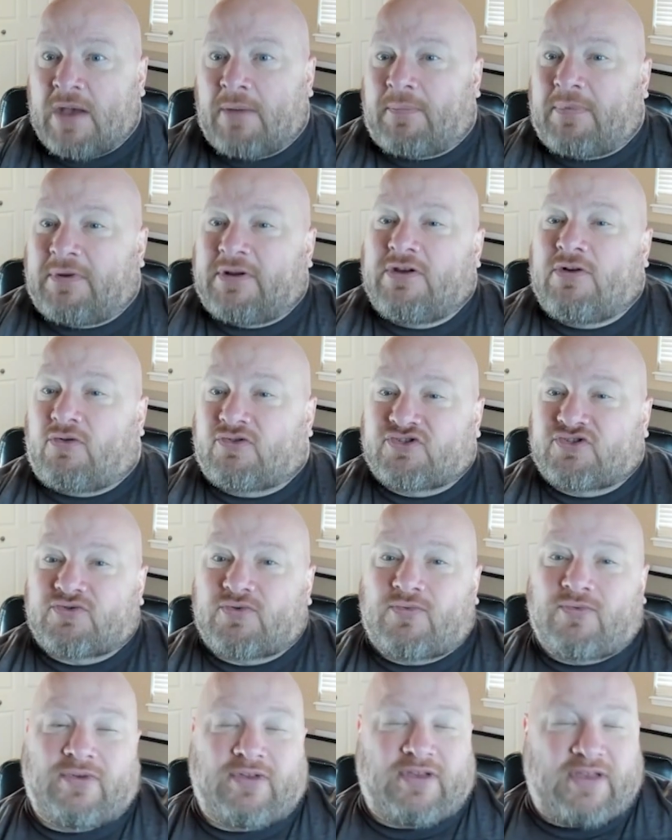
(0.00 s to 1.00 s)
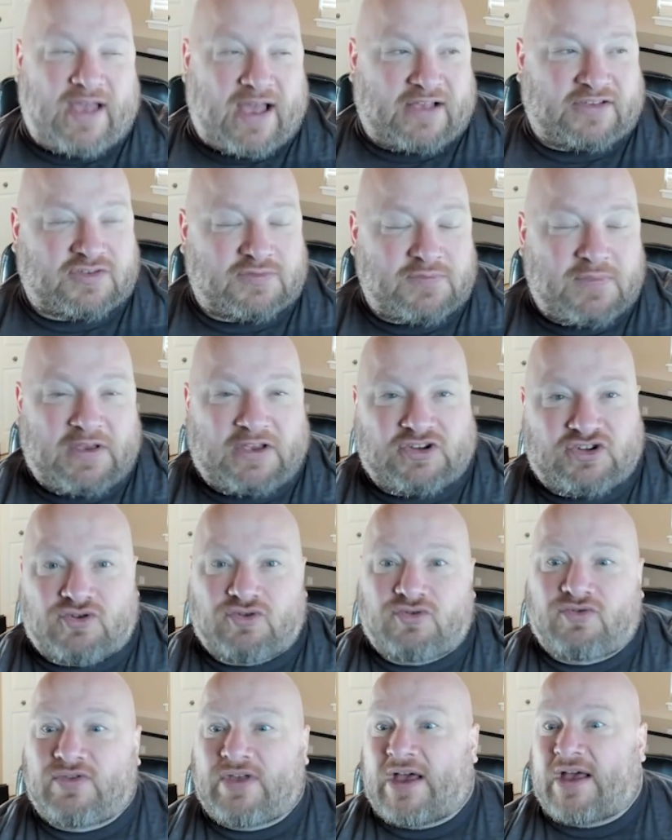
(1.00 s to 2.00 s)
but he also has to make
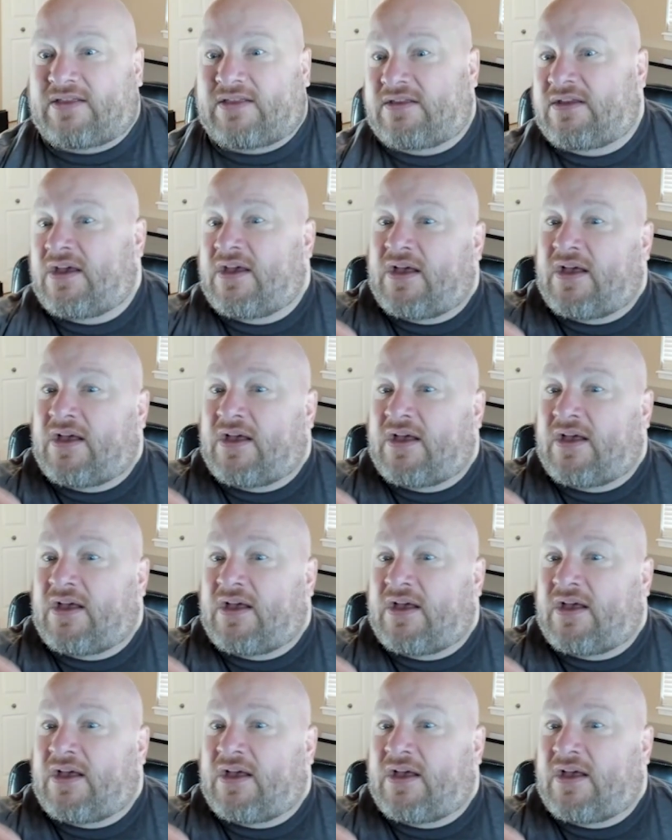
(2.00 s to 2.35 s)
sure that